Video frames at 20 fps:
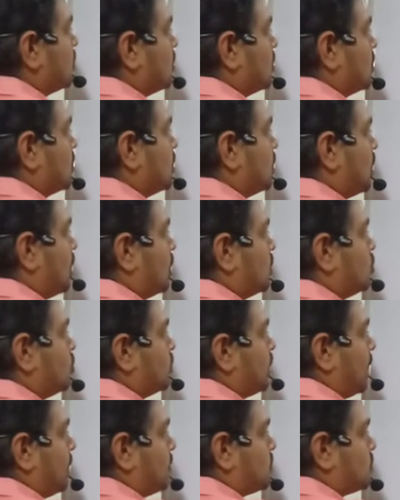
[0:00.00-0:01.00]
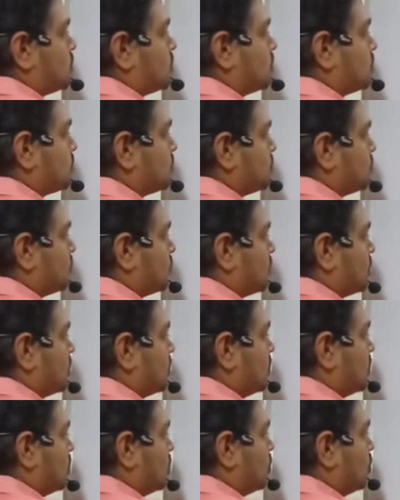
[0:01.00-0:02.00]
There are two types.
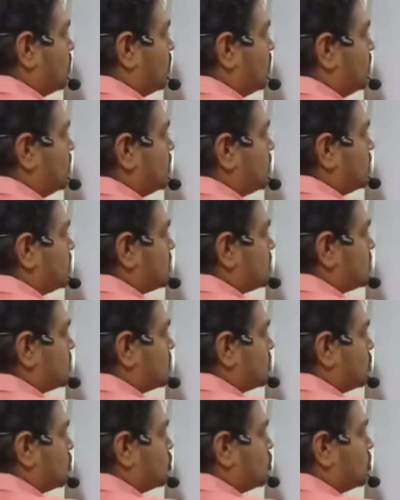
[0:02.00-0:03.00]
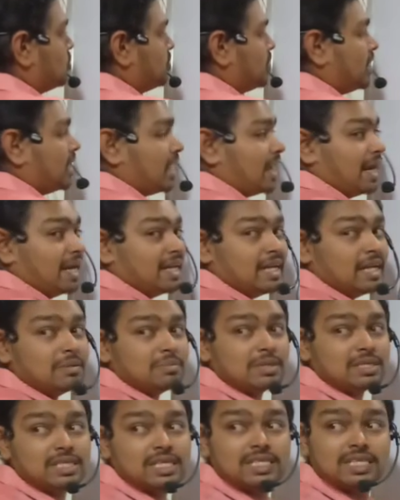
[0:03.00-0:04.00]
One is you should pay
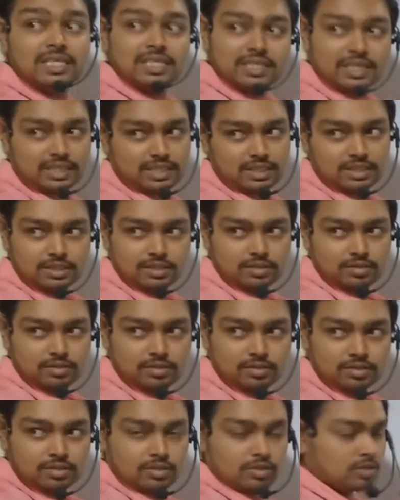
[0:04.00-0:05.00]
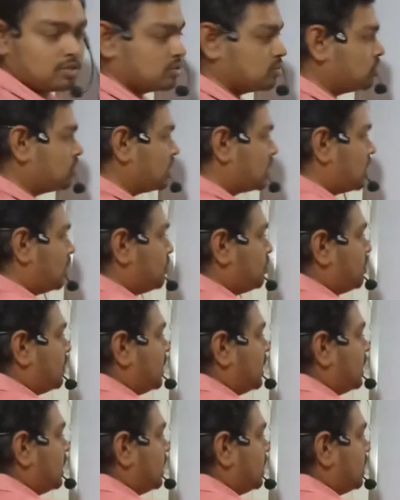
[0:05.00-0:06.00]
18% interest. So the
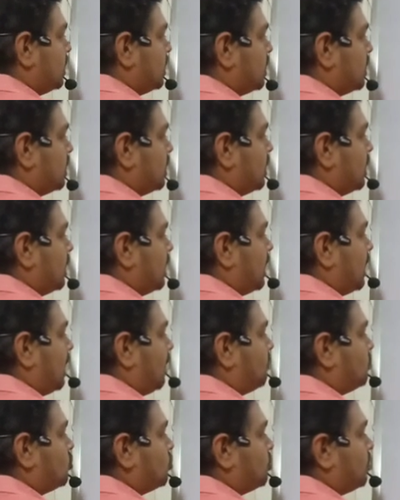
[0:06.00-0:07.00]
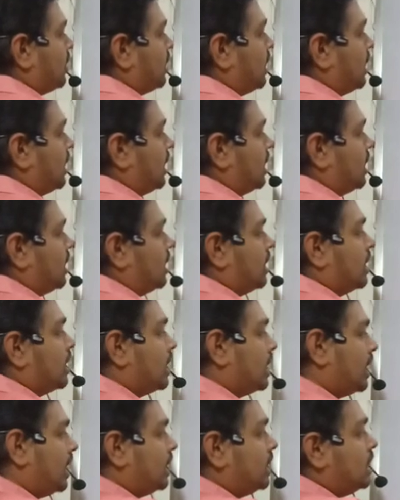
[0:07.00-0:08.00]
company have to pay
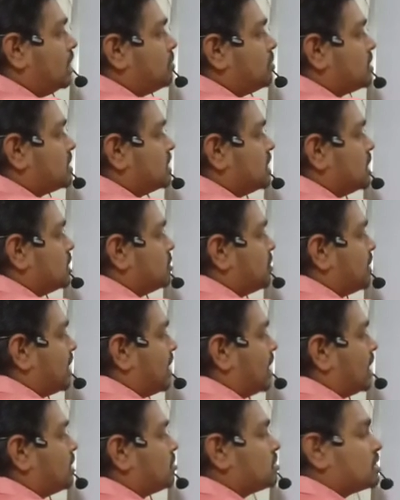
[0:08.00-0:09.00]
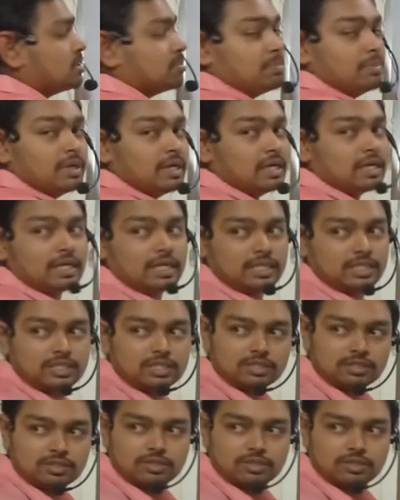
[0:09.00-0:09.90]
18% per annum simple interest